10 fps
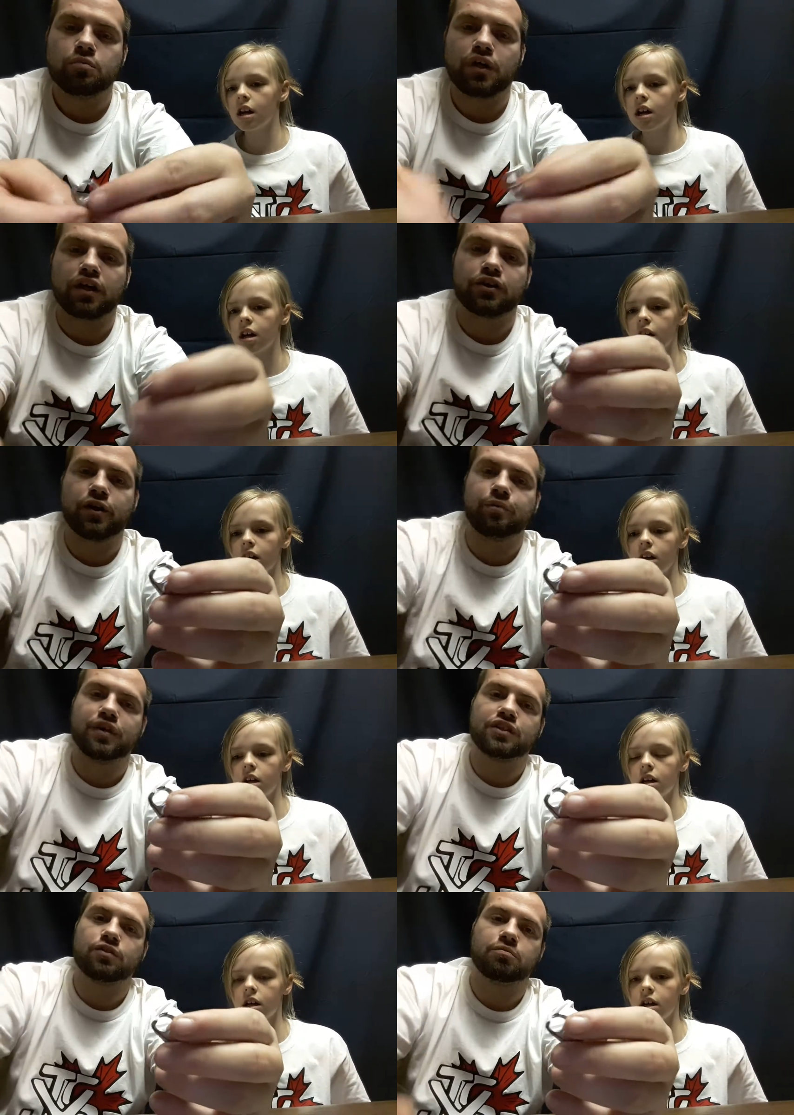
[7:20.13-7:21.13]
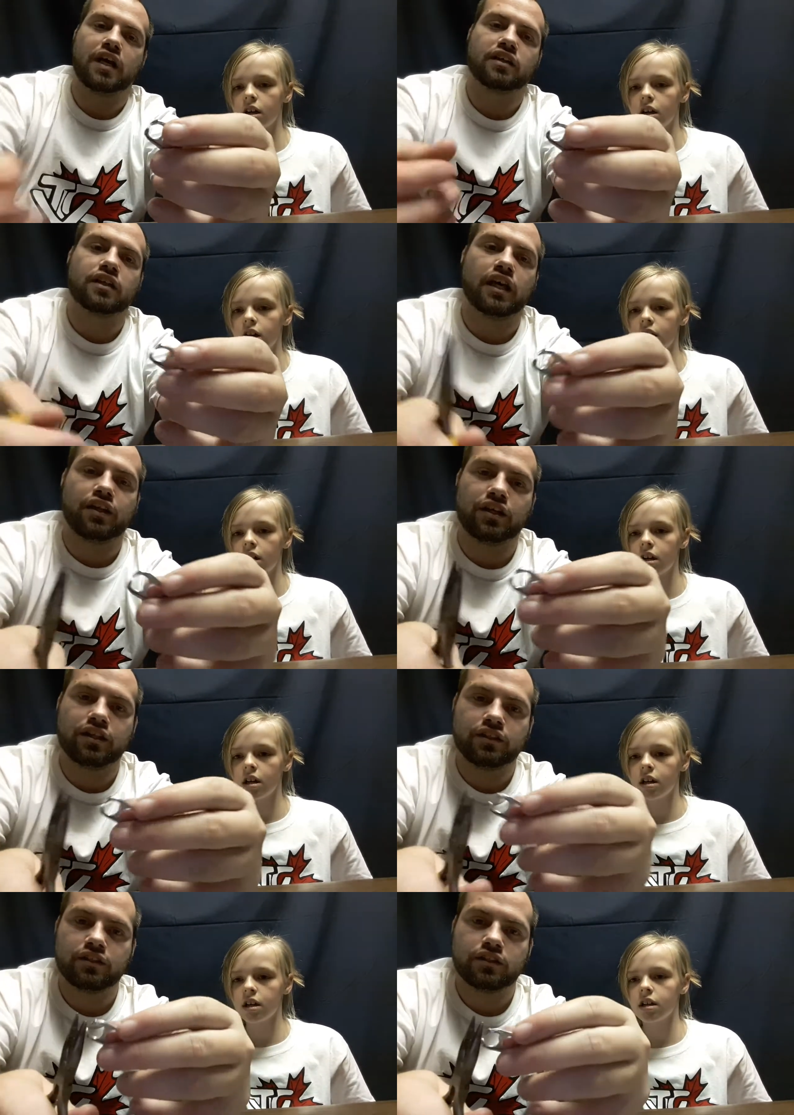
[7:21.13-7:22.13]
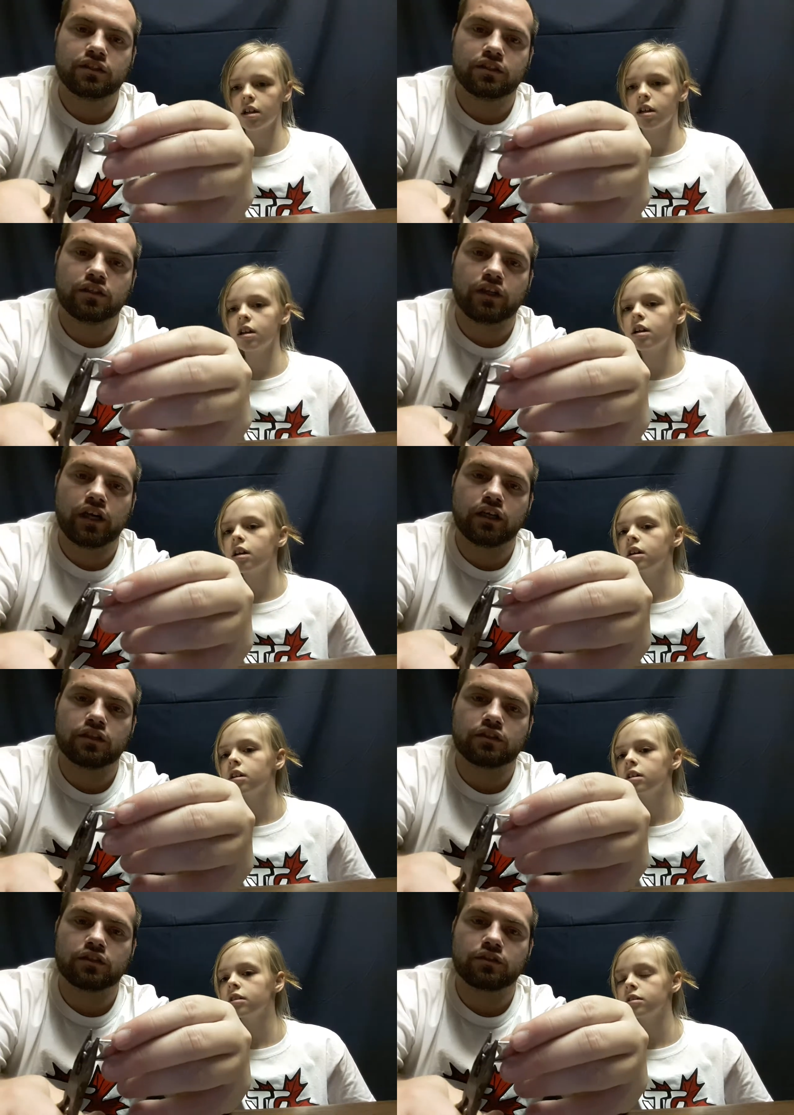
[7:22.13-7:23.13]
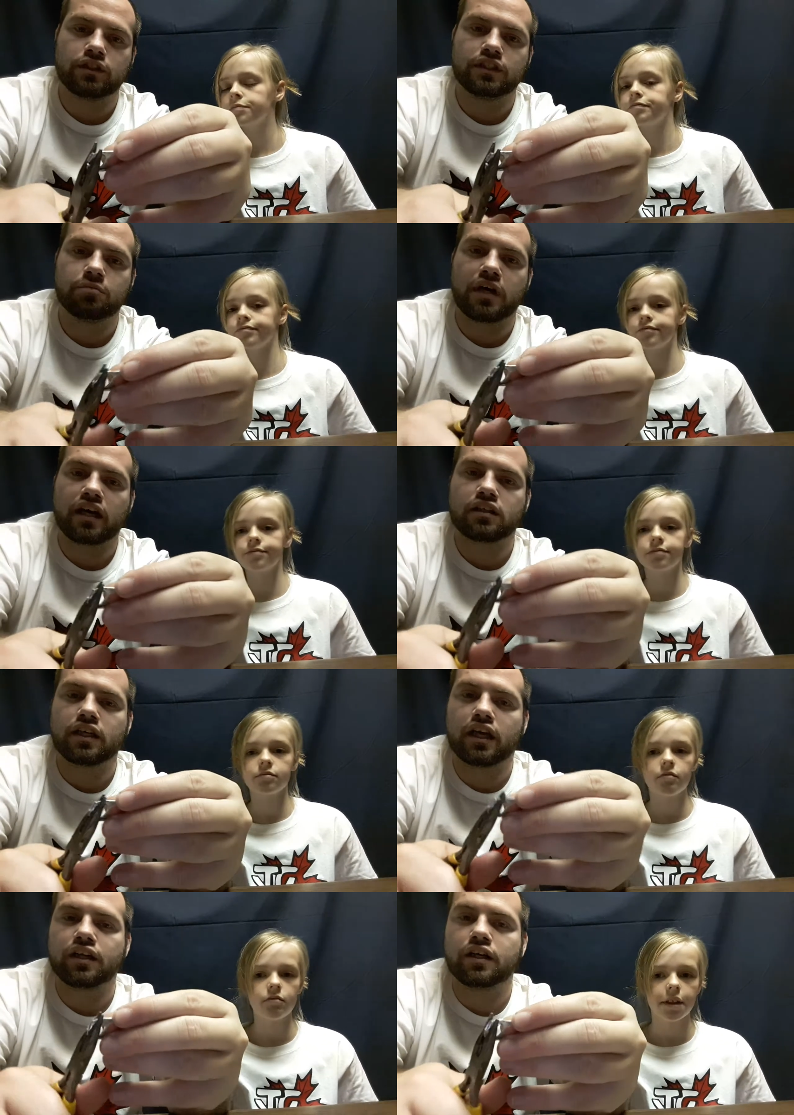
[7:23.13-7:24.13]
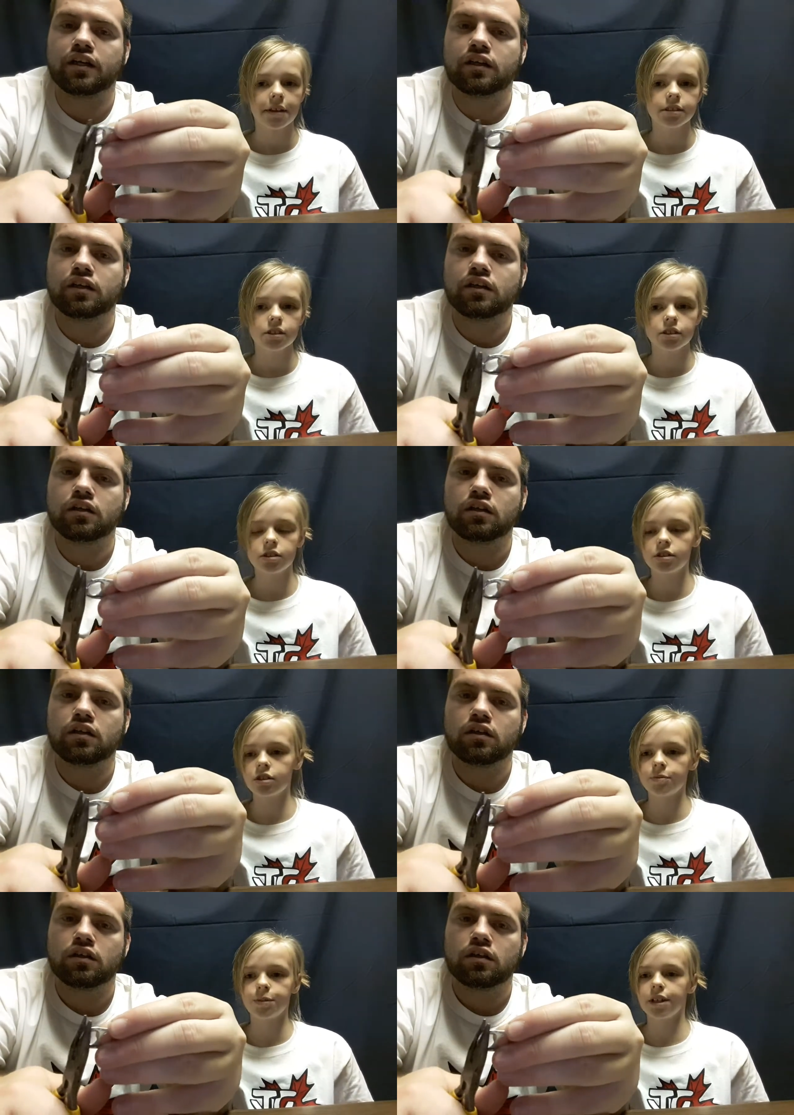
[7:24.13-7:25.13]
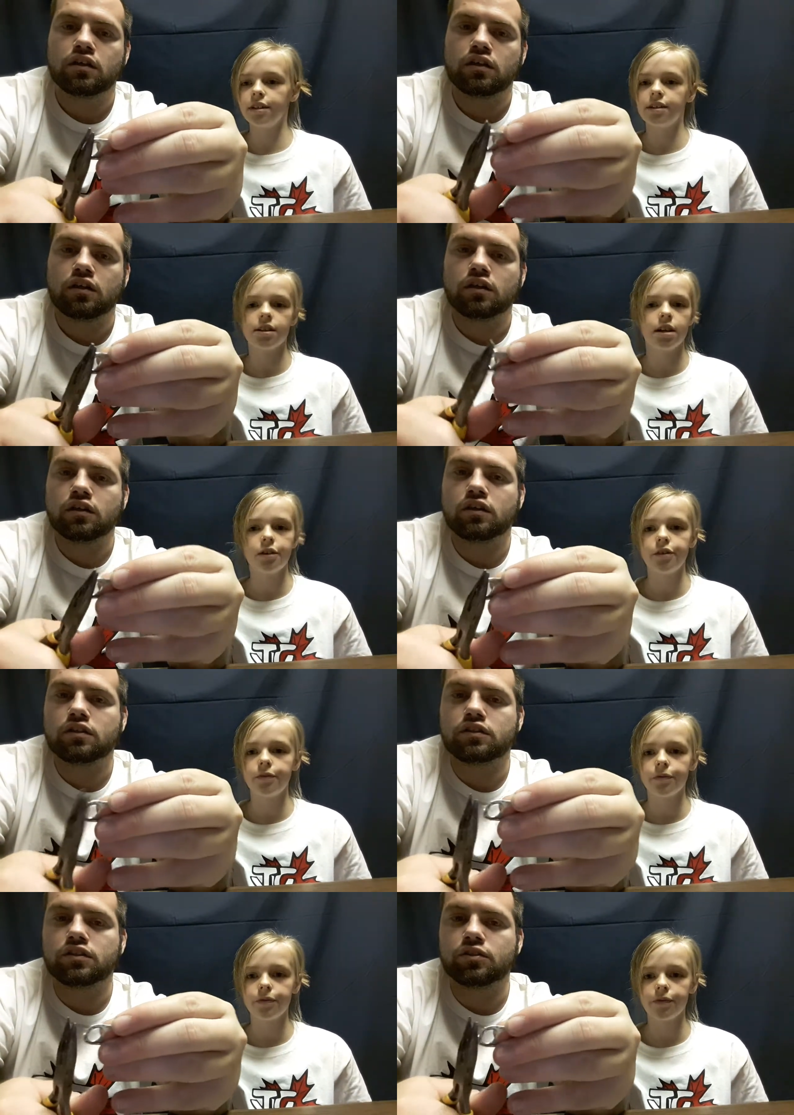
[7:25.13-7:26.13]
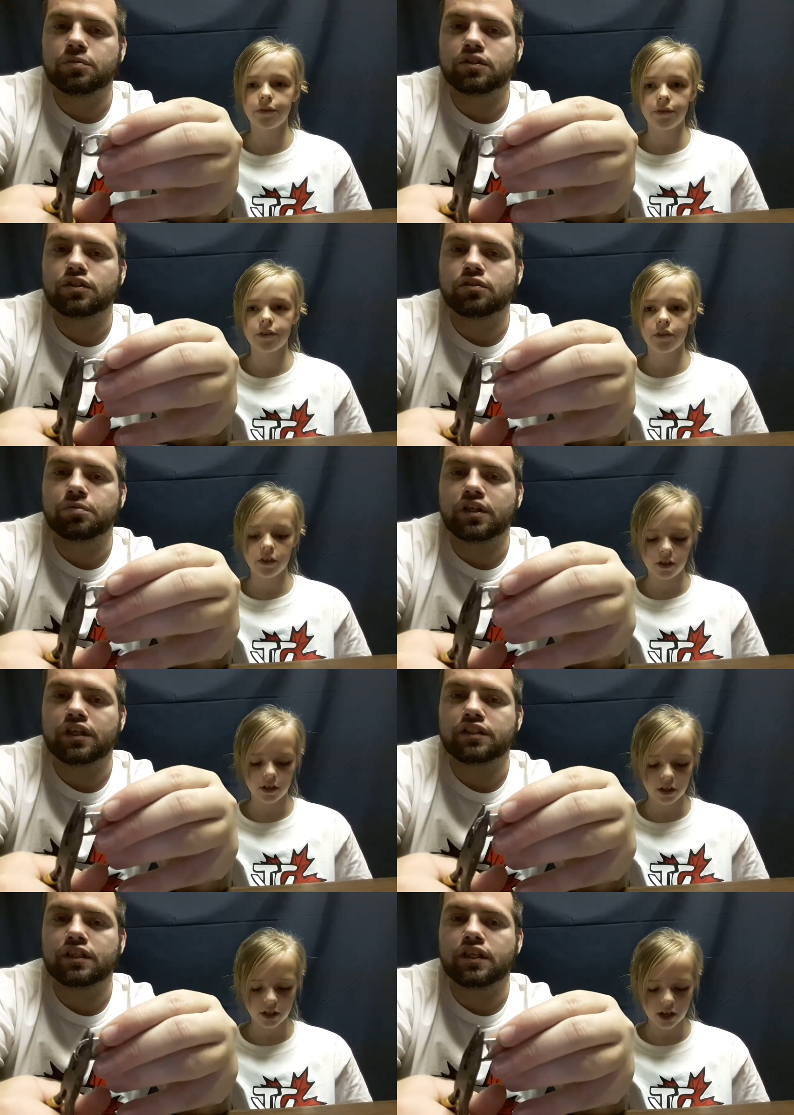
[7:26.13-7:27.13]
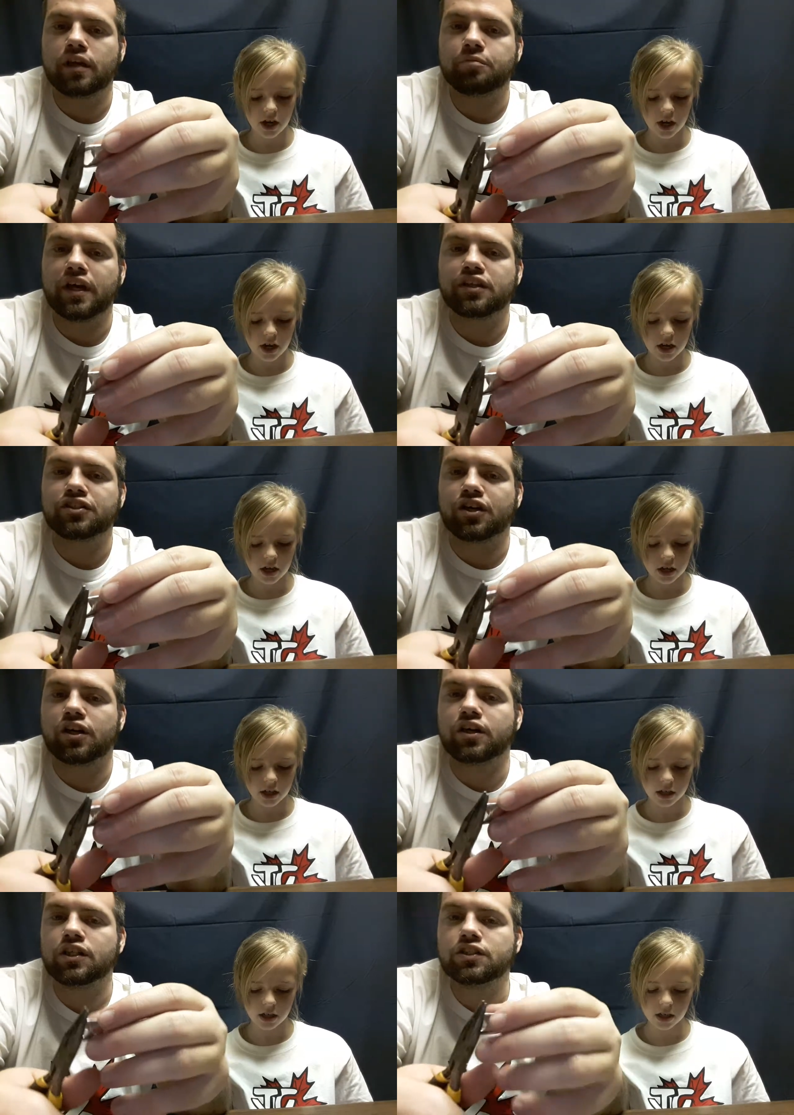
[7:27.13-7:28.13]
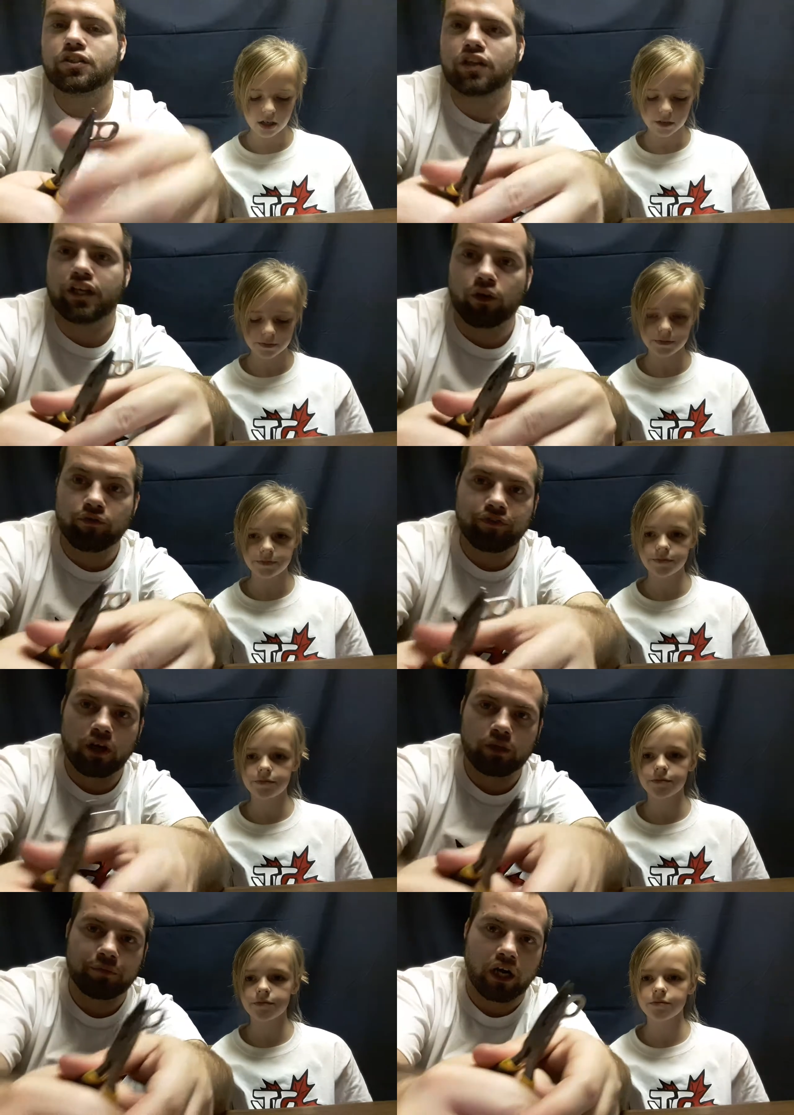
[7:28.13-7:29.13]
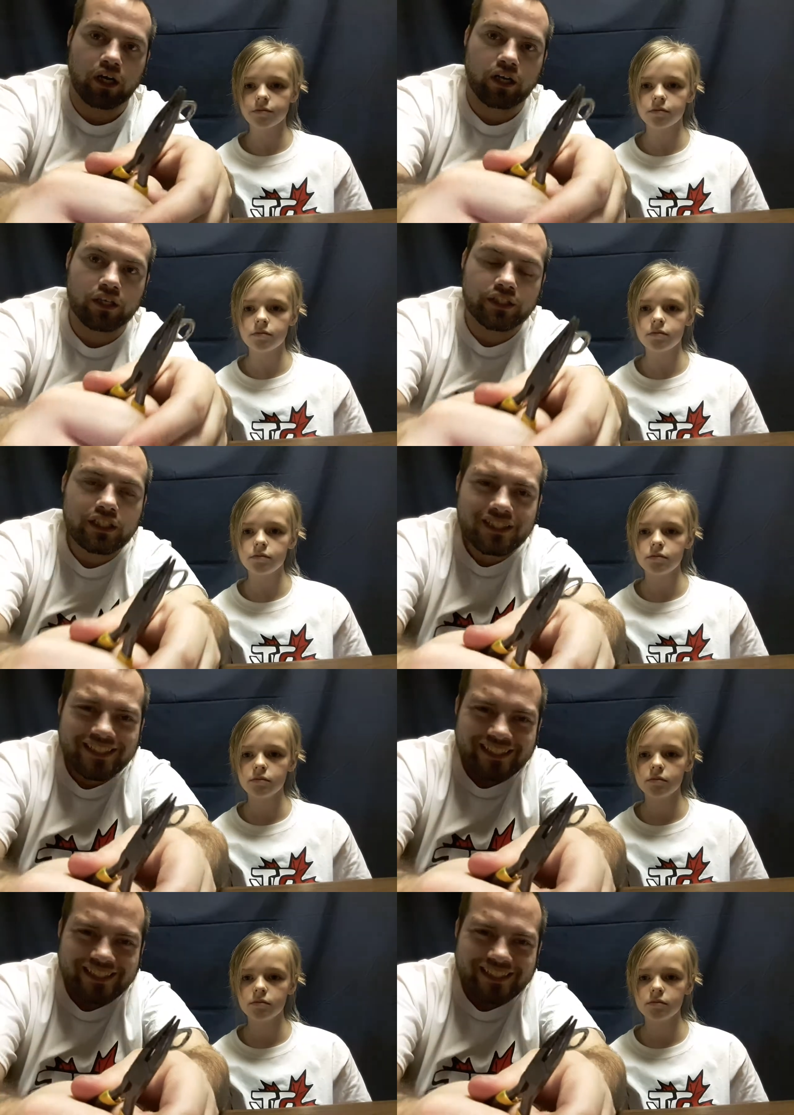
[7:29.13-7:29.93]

Speaker 1: But I can crimp this one back together, right? Squeeze it back together.
Speaker 2: Super easy.
Speaker 1: Super, super easy. And make sure, so they don't fall apart on you,